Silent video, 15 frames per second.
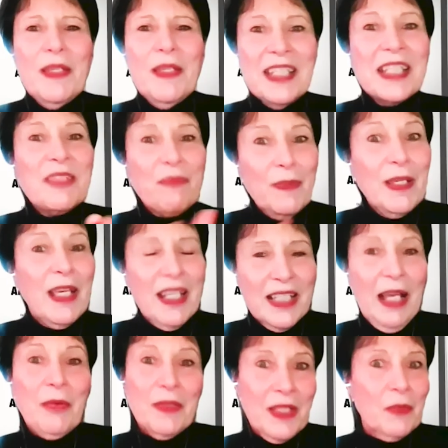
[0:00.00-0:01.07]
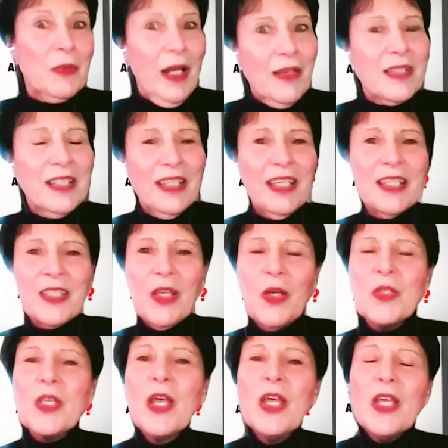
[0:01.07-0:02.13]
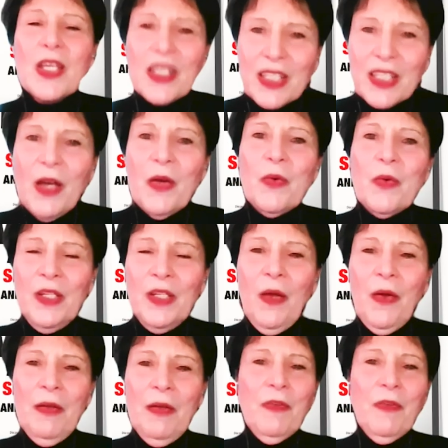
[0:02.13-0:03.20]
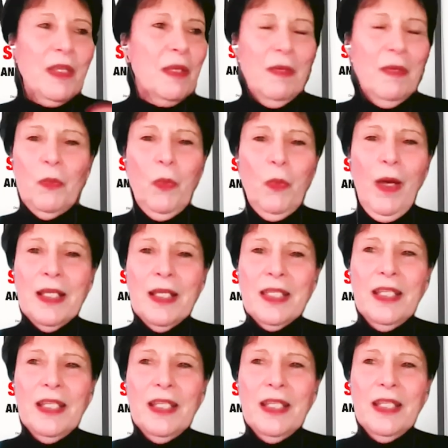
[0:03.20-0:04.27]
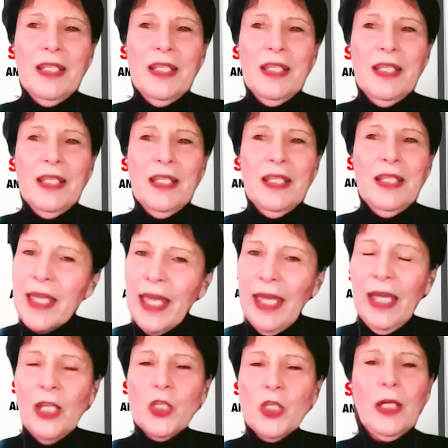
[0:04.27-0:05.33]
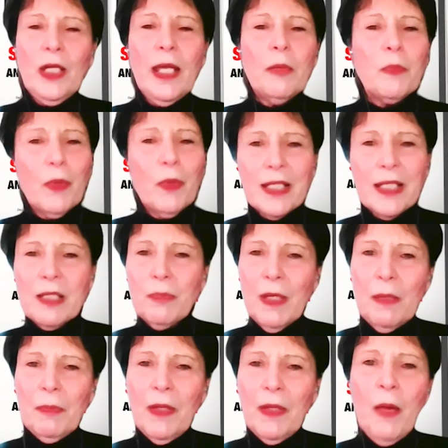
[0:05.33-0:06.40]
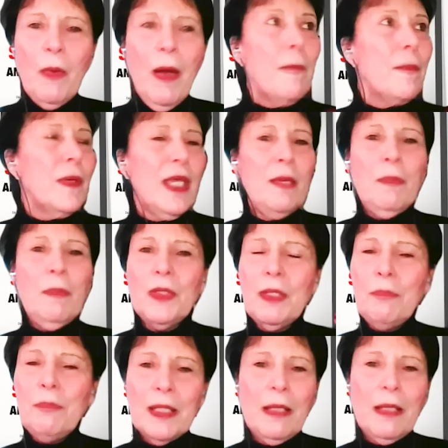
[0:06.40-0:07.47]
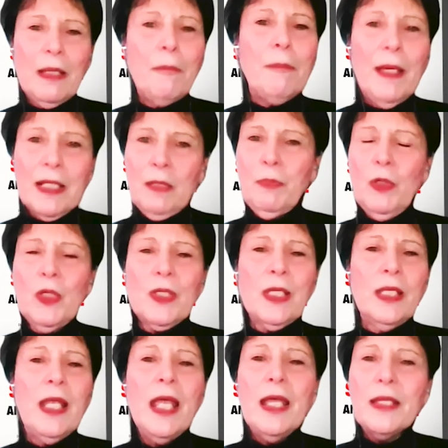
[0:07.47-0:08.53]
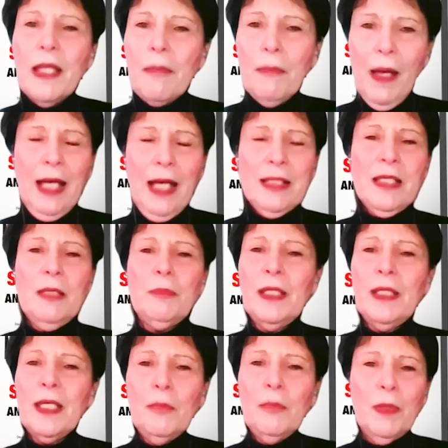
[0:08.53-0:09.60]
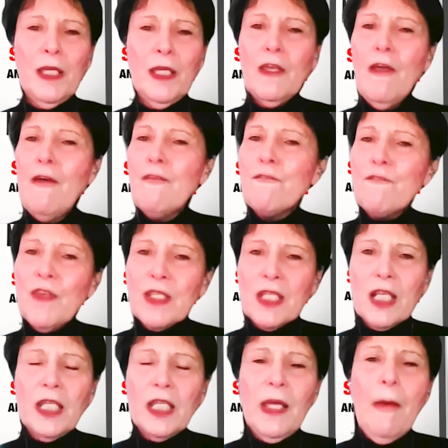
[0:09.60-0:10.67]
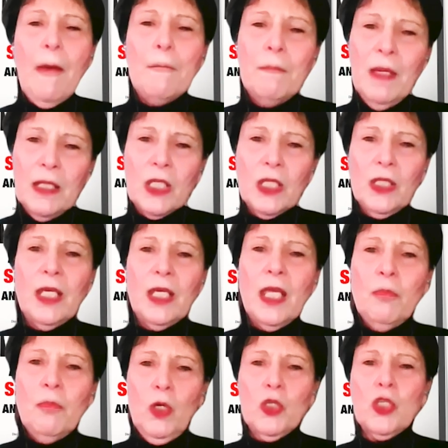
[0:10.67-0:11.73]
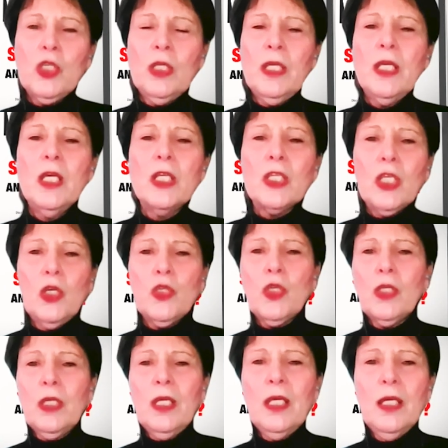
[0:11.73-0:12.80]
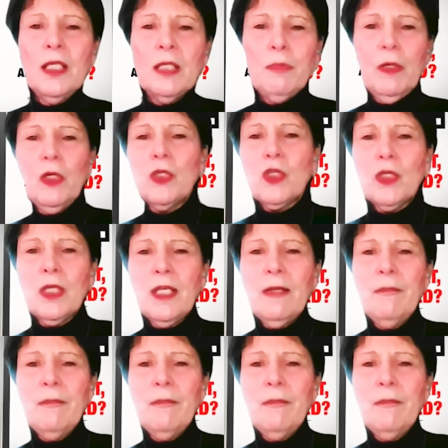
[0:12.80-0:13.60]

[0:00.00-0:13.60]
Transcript: was in the East Coast. So, you know, I'm from the Midwest, and it's just like, I engage and I embrace people. I want people to be the best person they possibly can be, physically, mentally, emotionally, socially, and spiritually.